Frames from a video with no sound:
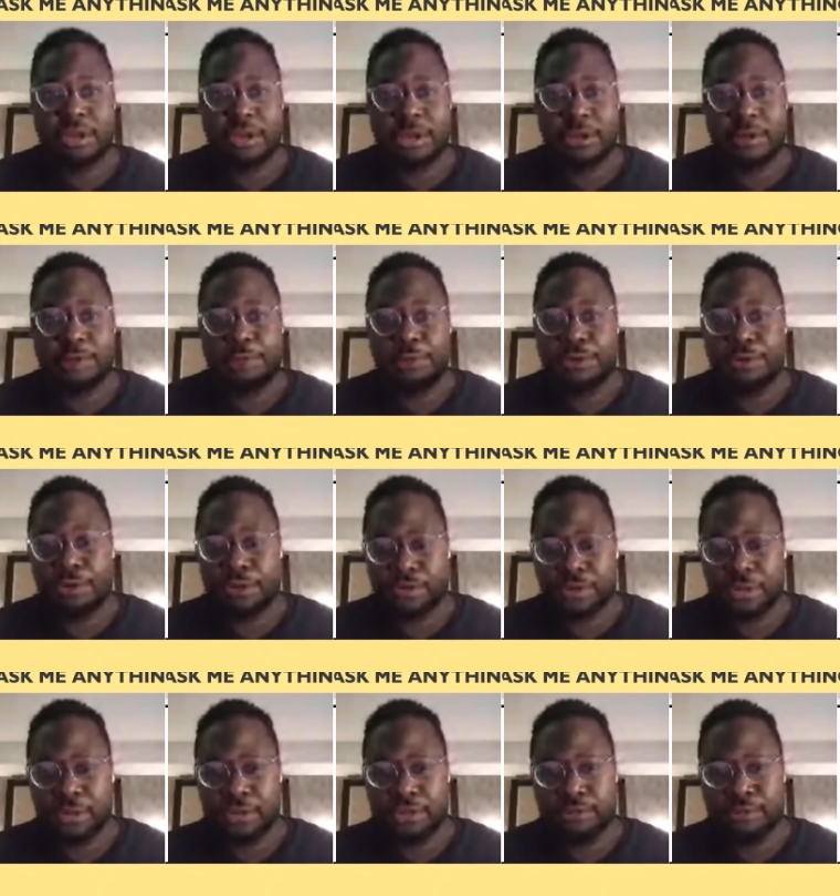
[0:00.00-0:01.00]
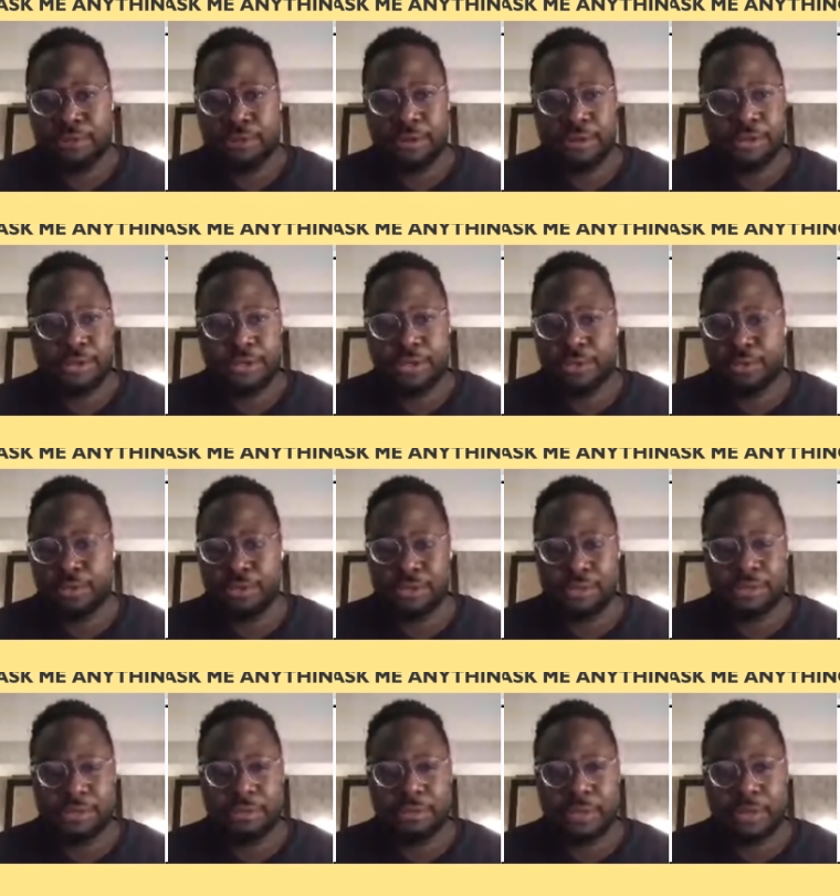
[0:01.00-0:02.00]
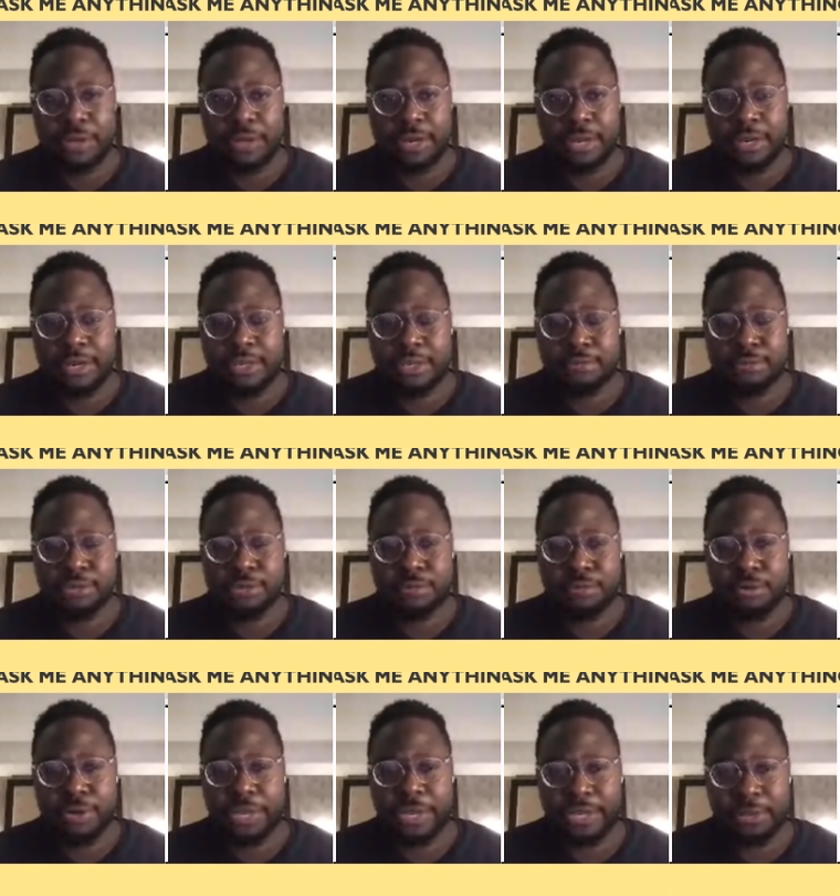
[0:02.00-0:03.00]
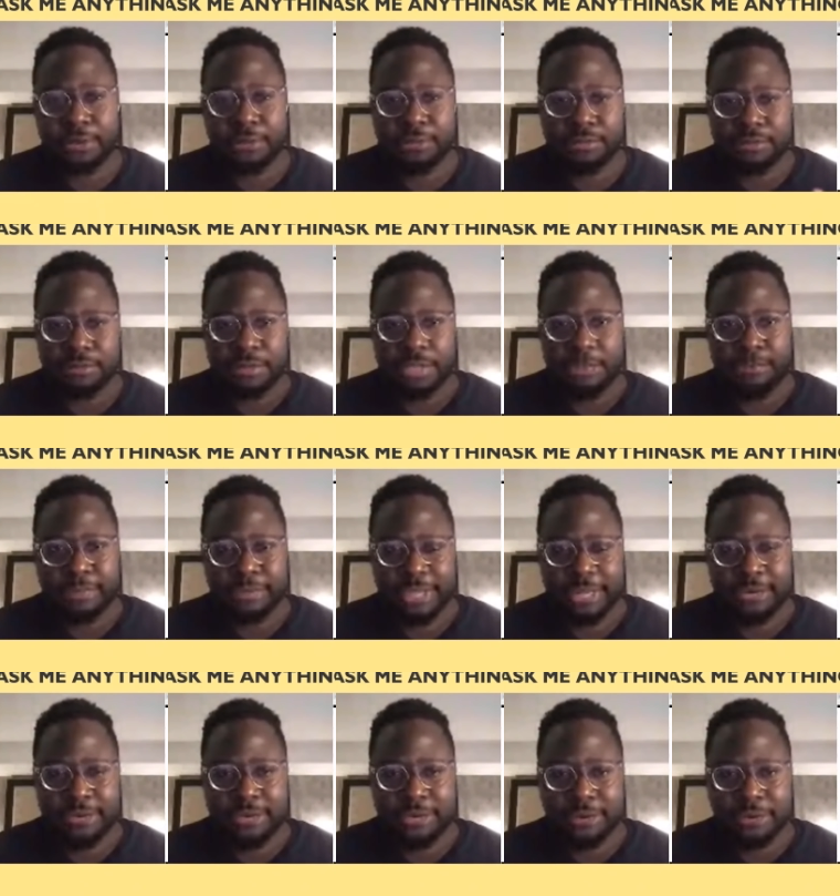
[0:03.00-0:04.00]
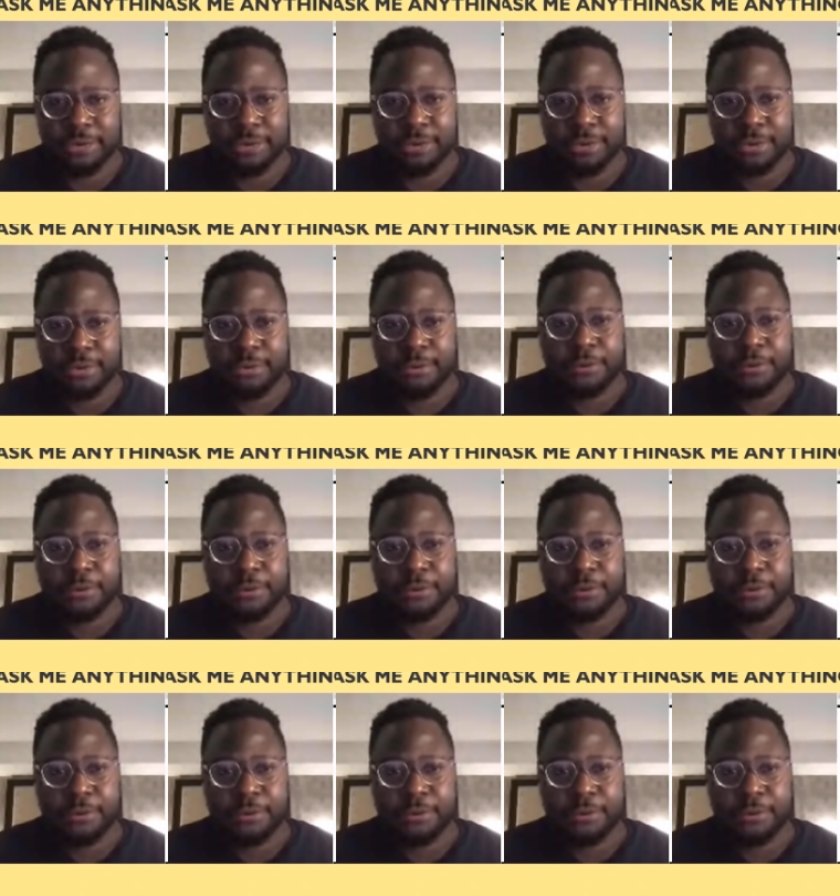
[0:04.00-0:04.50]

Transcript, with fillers: uh, if you join as a customer, you can always just contact customer support and they'll email that to you.